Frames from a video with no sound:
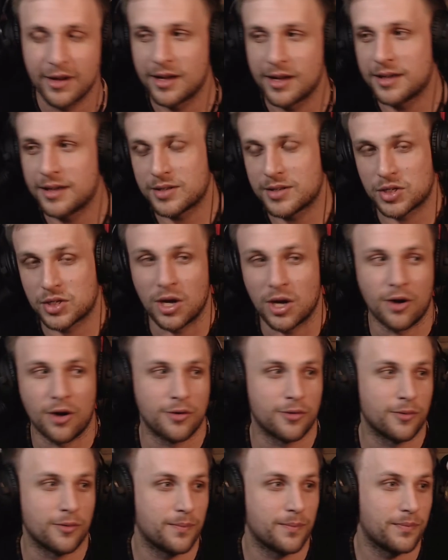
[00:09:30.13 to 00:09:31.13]

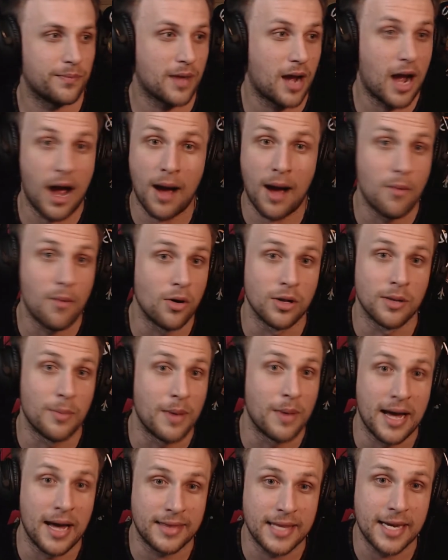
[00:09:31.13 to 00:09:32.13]
So, I'm all
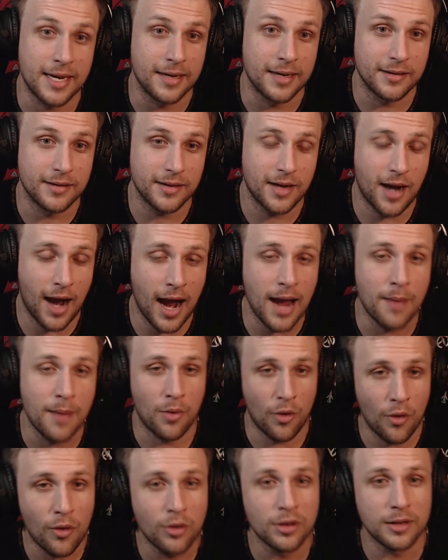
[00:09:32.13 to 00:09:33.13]
about that. I am
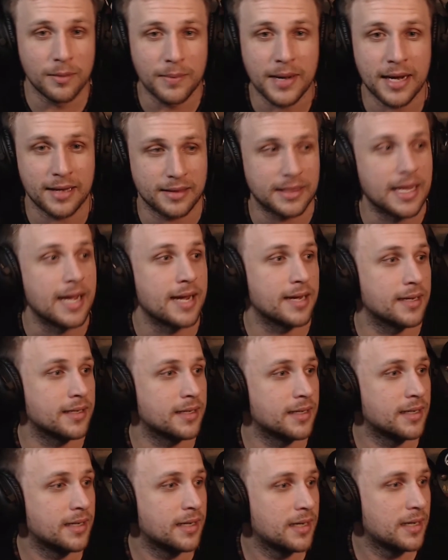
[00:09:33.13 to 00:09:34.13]
all about that.
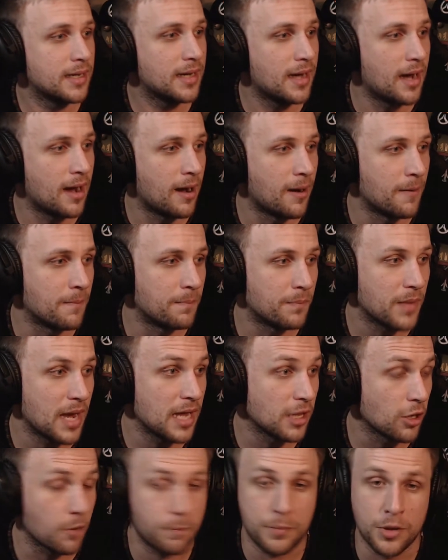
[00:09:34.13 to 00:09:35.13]
It
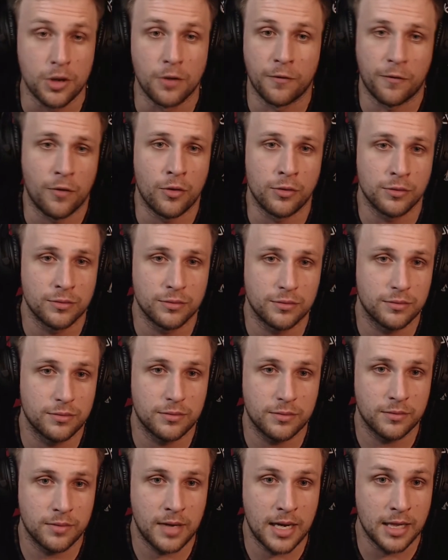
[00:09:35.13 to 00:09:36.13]
looked beautiful.
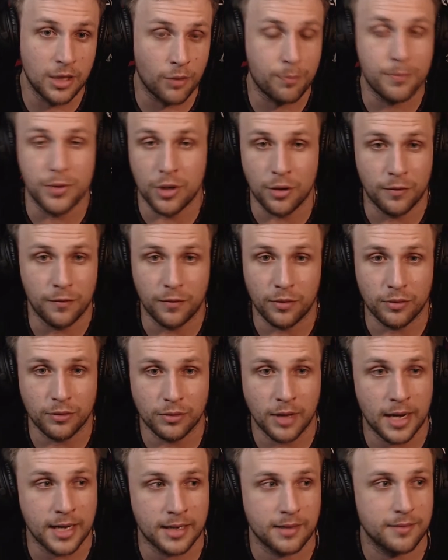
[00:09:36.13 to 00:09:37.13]
It looked beautiful.
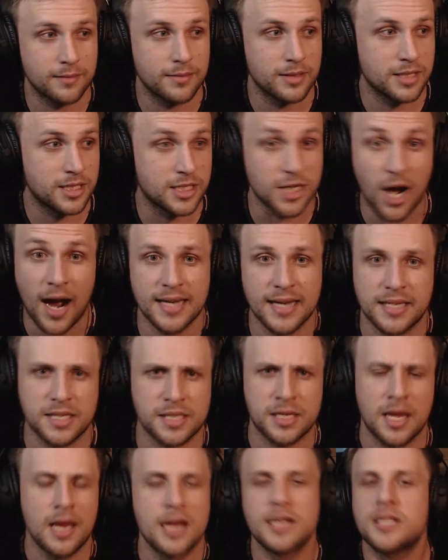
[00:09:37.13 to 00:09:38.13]
Like,
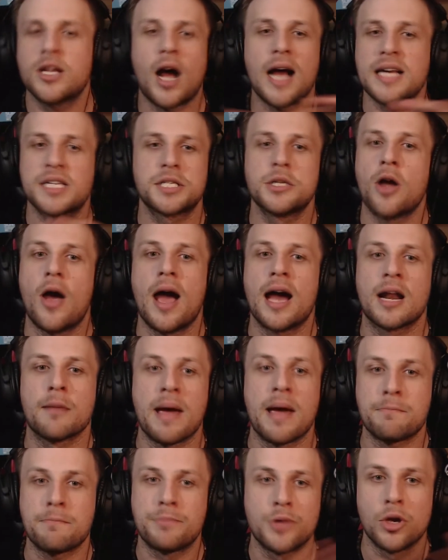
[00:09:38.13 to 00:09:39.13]
DICE know how to
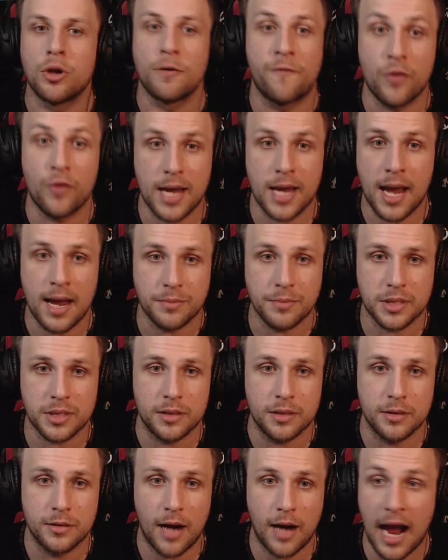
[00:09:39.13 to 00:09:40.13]
make beautiful games.
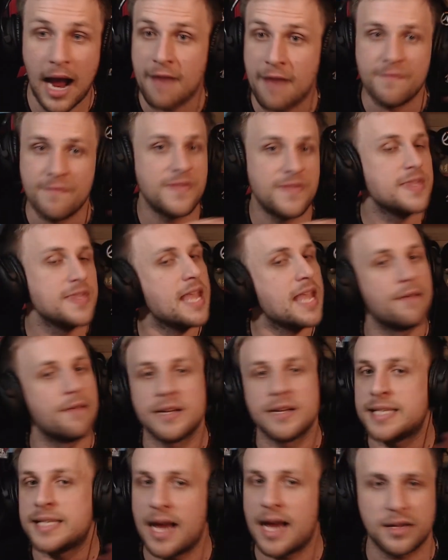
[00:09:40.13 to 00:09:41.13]
I have never
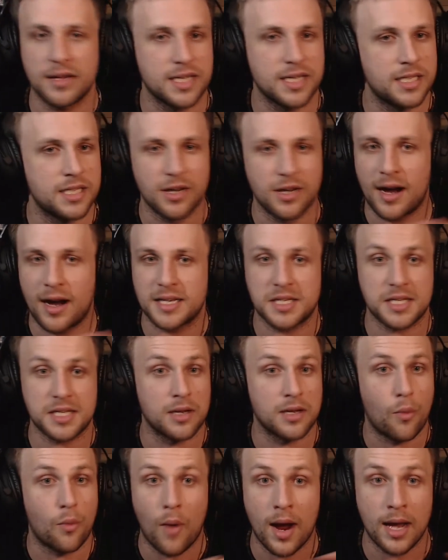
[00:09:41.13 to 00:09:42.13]
doubted DICE in
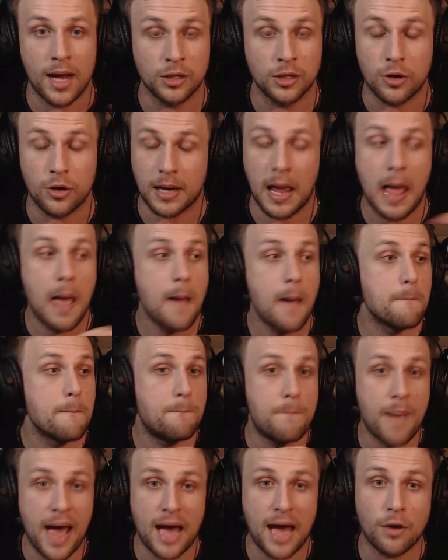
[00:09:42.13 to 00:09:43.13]
the way it looked.
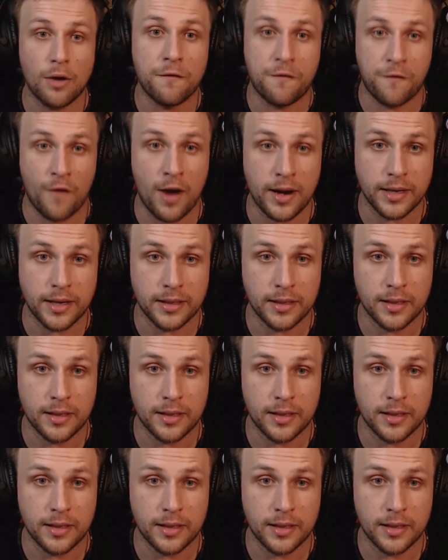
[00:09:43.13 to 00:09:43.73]
Battlefront